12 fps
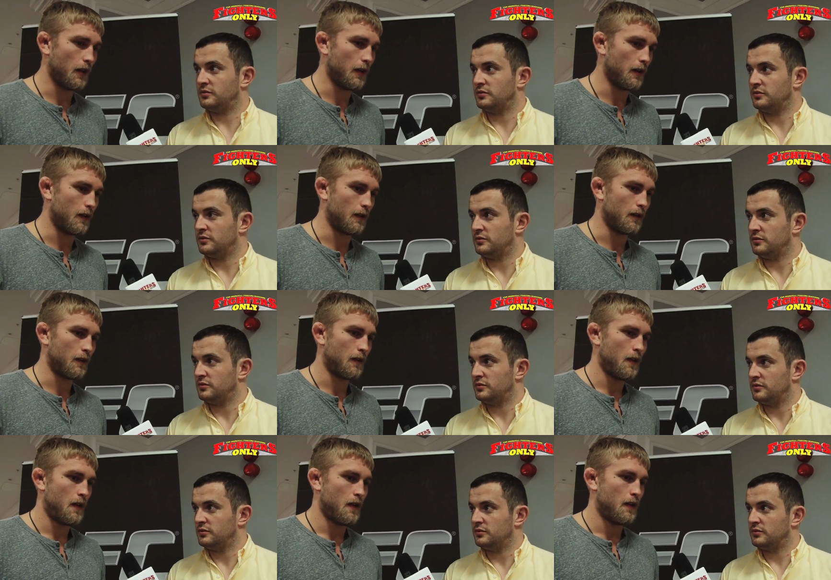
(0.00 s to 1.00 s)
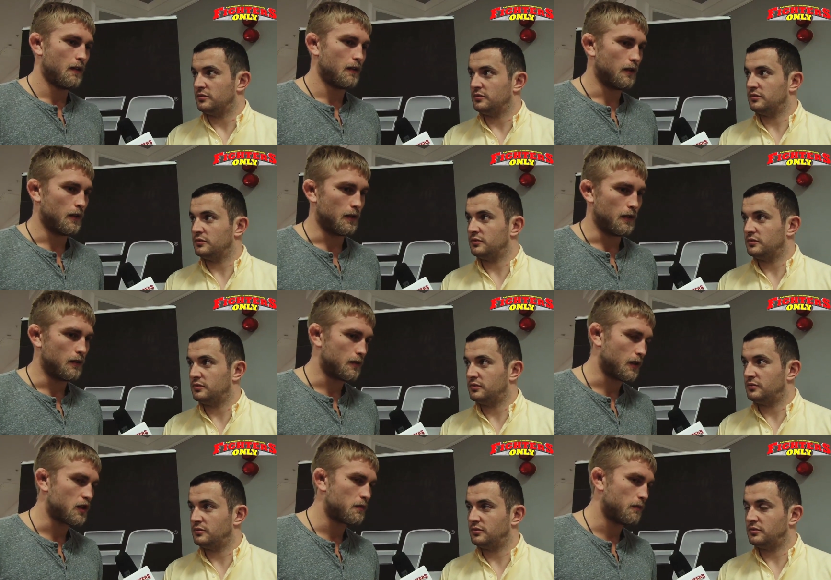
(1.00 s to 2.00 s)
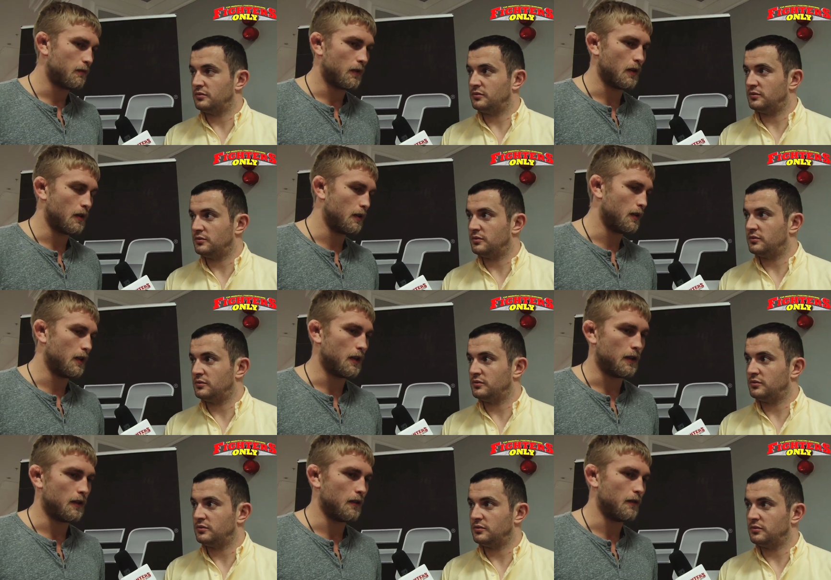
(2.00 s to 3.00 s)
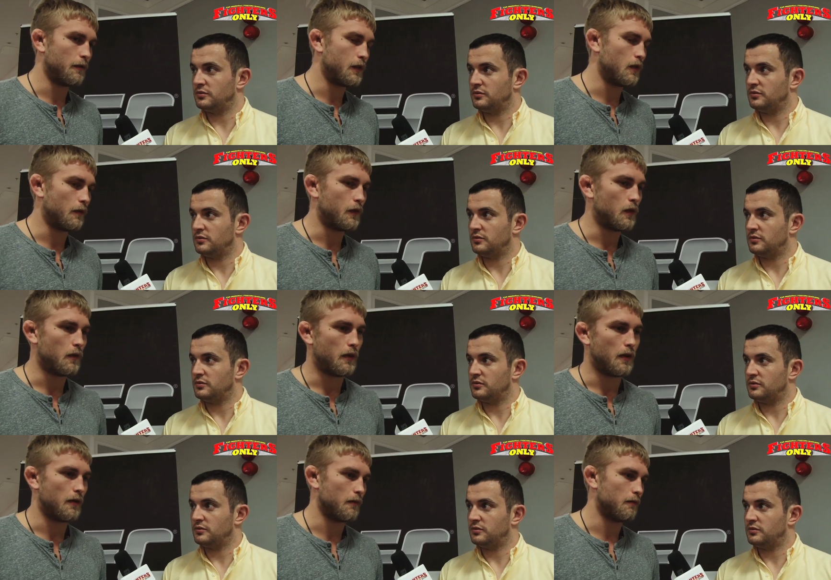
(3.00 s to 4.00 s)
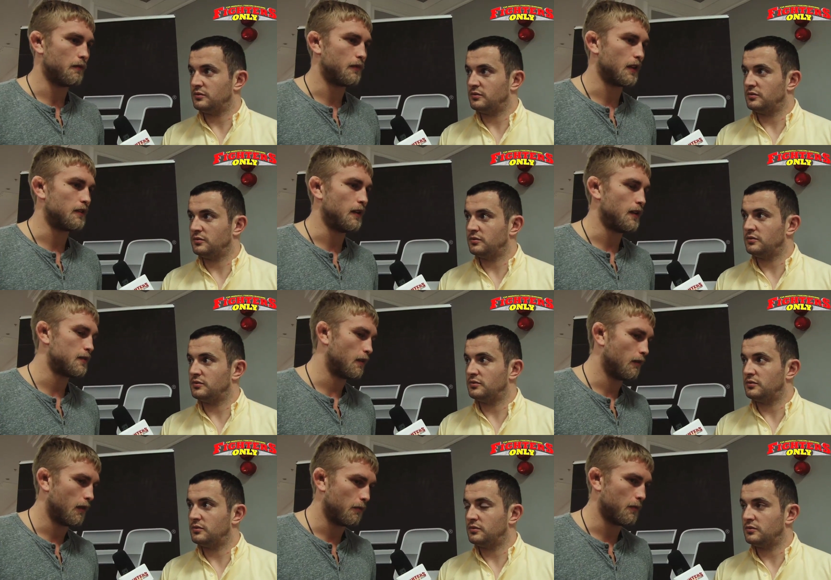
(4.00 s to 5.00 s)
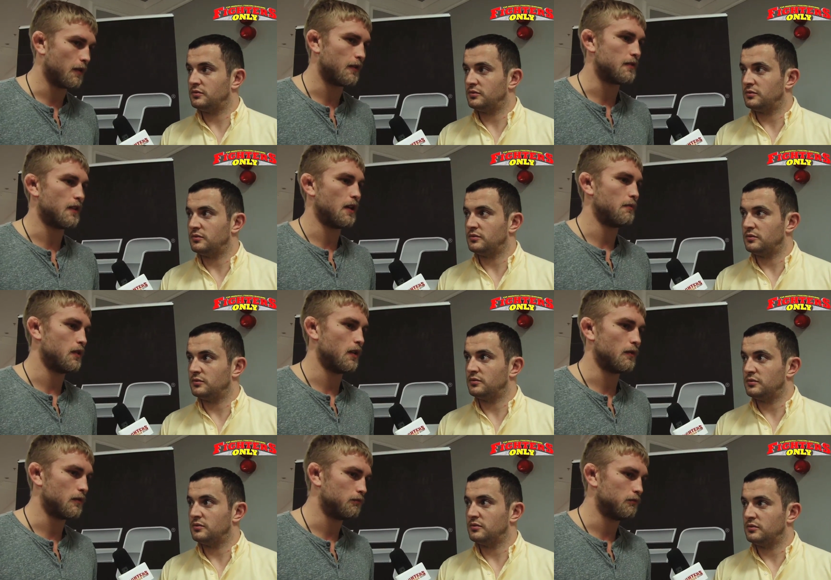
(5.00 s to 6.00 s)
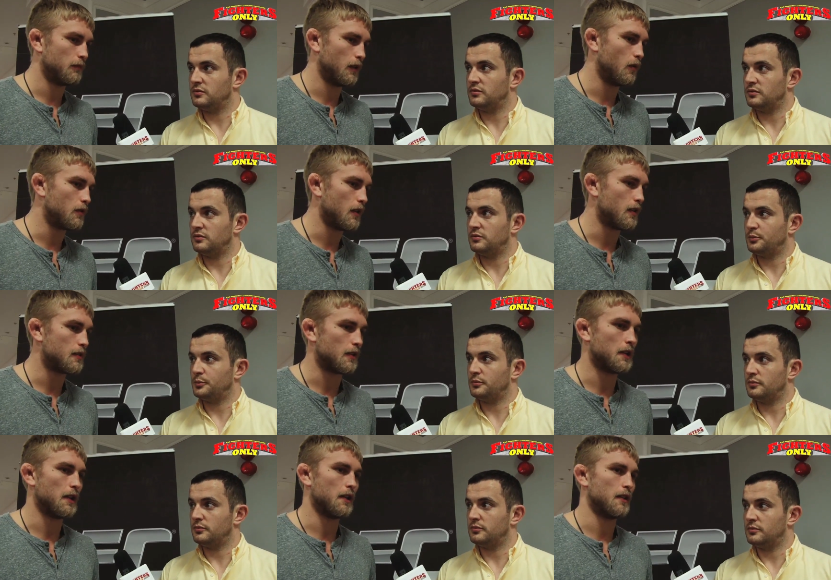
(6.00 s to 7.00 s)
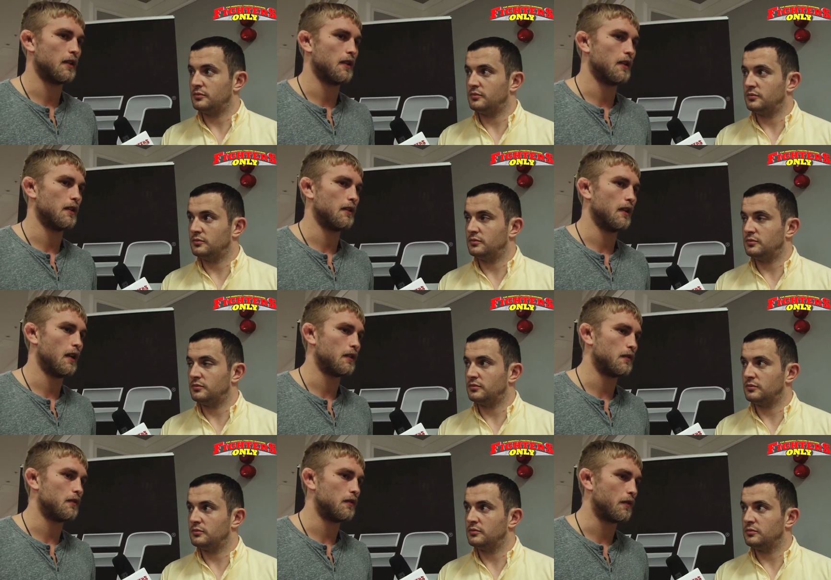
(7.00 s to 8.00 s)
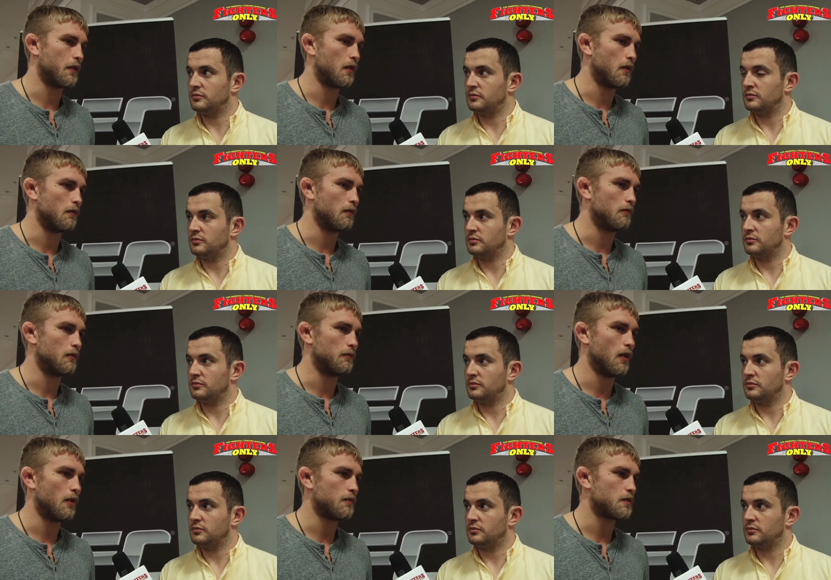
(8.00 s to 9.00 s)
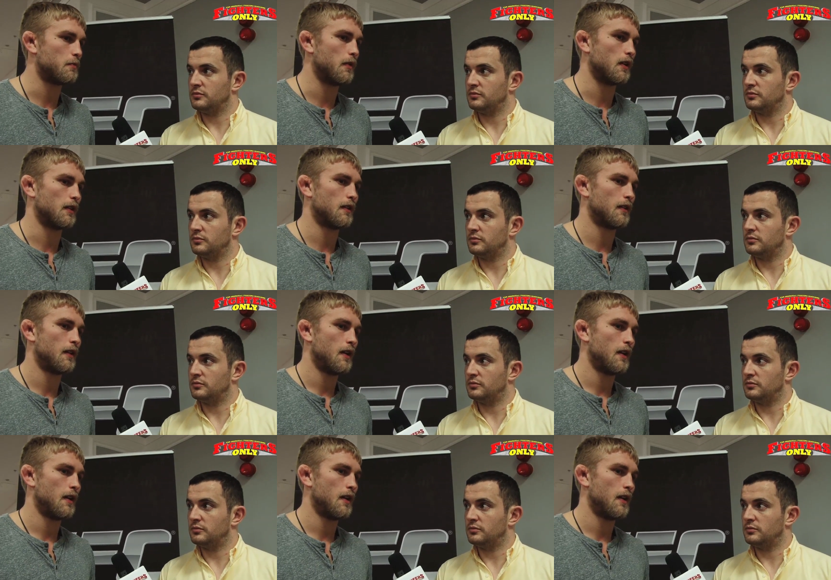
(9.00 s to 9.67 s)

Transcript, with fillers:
Speaker 1: uh, in such in in a few, few of their techniques are about the same. You know, low kicks and and they like to throw bombs, but